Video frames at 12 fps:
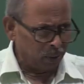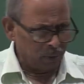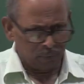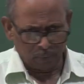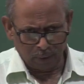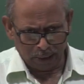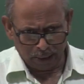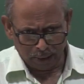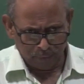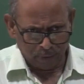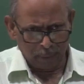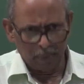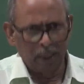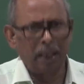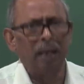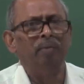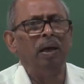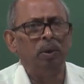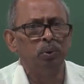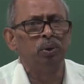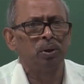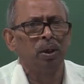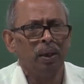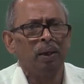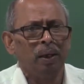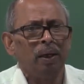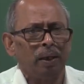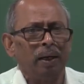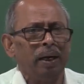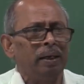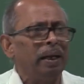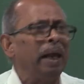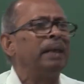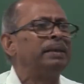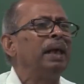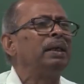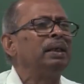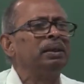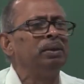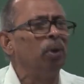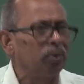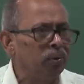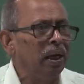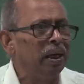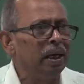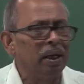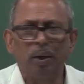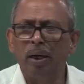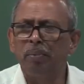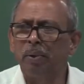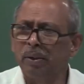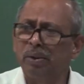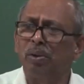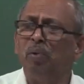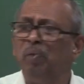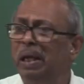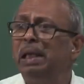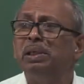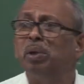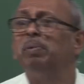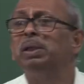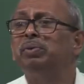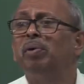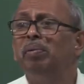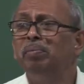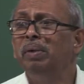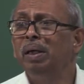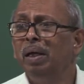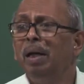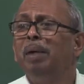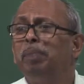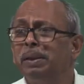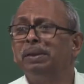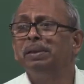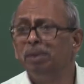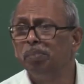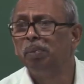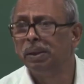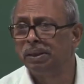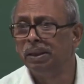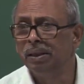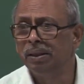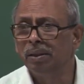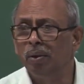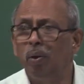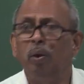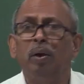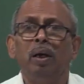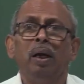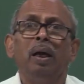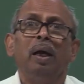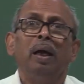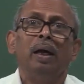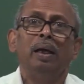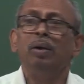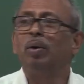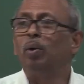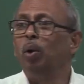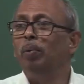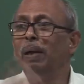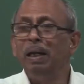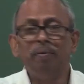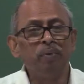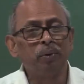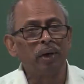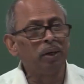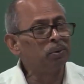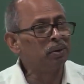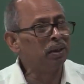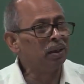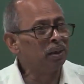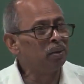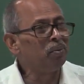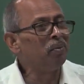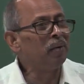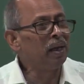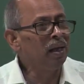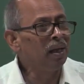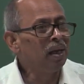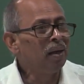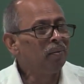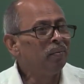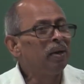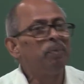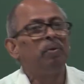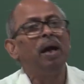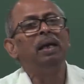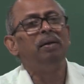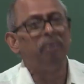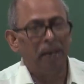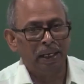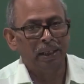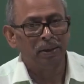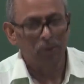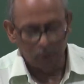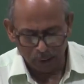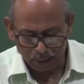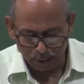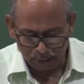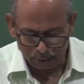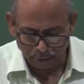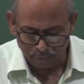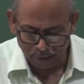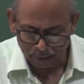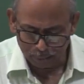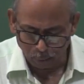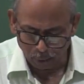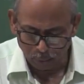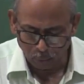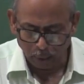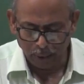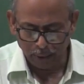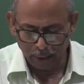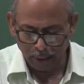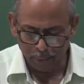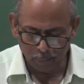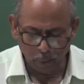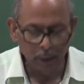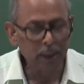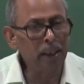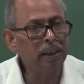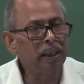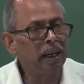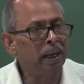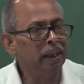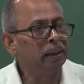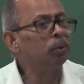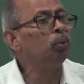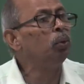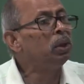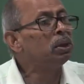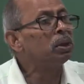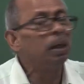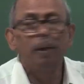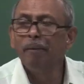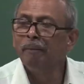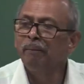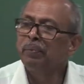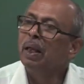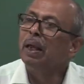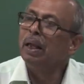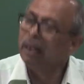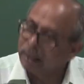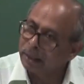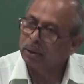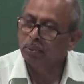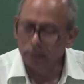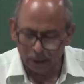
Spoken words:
sort of kind of an empirical values, right. Exact is not really required, because it will vary so much from person to person, or globally if you try to see, it will be very highly varying. So we take it roughly as 0.8 N, through which heat has to